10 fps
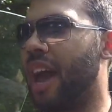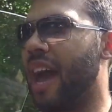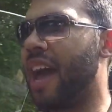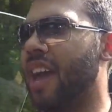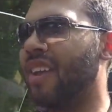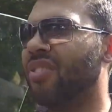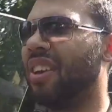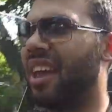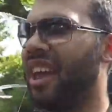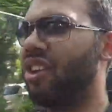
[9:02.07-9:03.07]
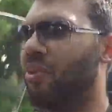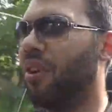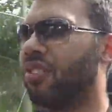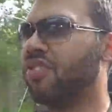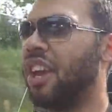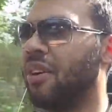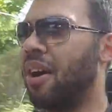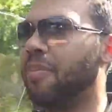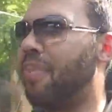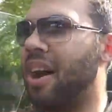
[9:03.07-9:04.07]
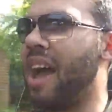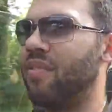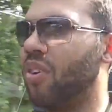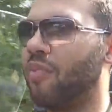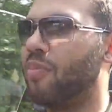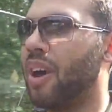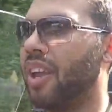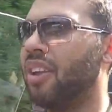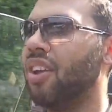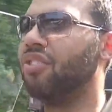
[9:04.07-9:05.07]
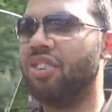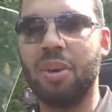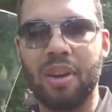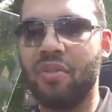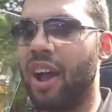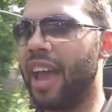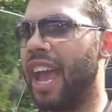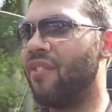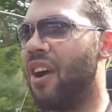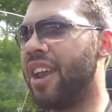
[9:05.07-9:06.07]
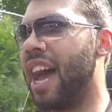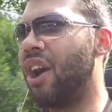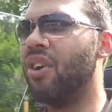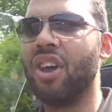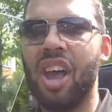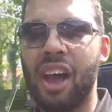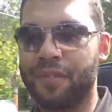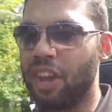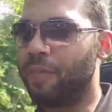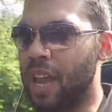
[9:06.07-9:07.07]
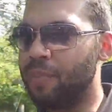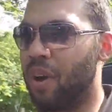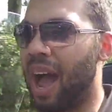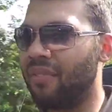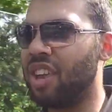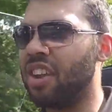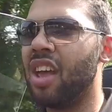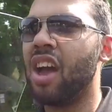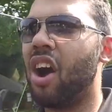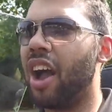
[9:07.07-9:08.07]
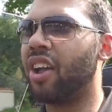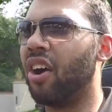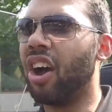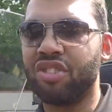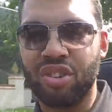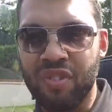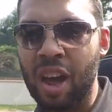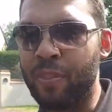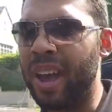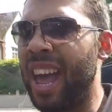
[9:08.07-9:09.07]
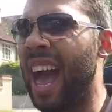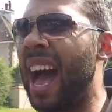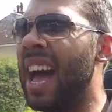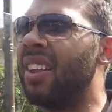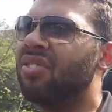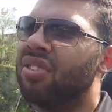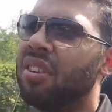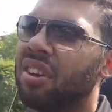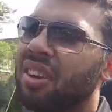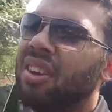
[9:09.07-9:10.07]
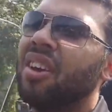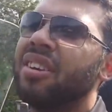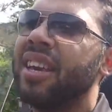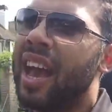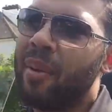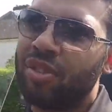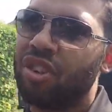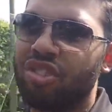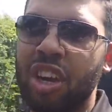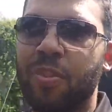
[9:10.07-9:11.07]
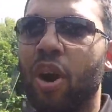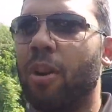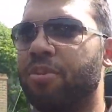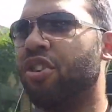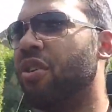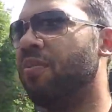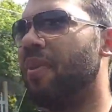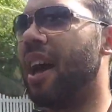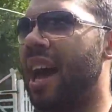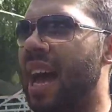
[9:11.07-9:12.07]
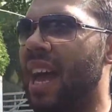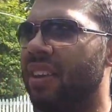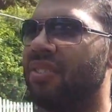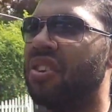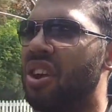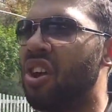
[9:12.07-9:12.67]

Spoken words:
and in all honesty I haven't got the money to do it right here, right now. A few people have said I should wrap it, and yeah, it's a cheaper option, and